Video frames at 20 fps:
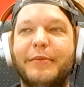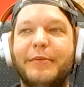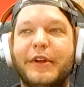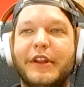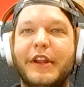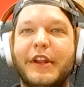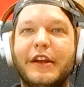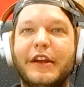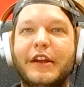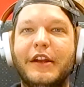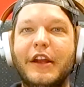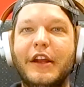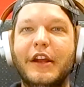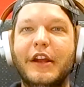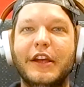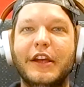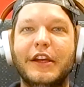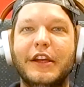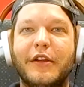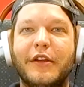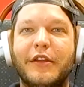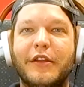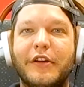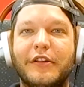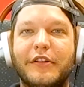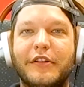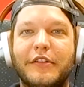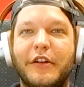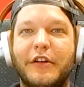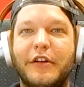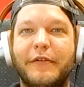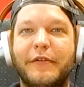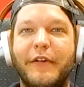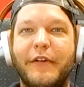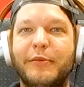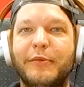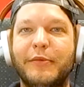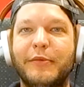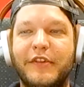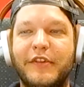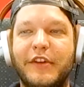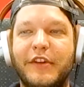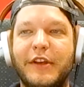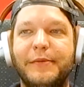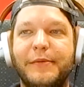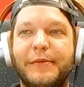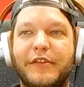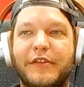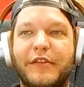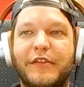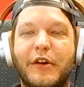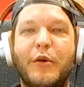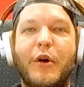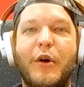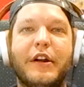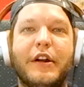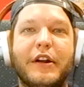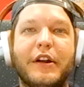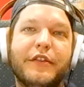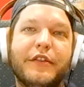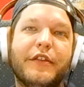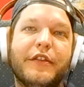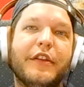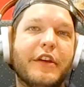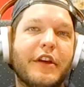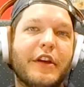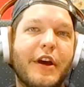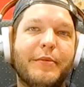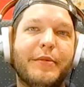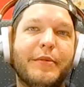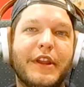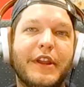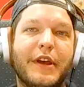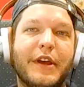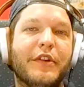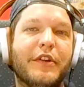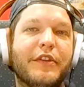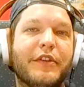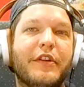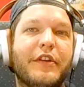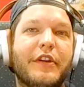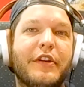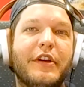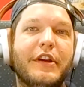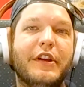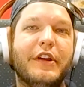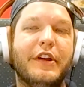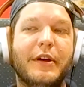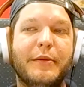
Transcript: and then their development team gets acquired into the company that wants to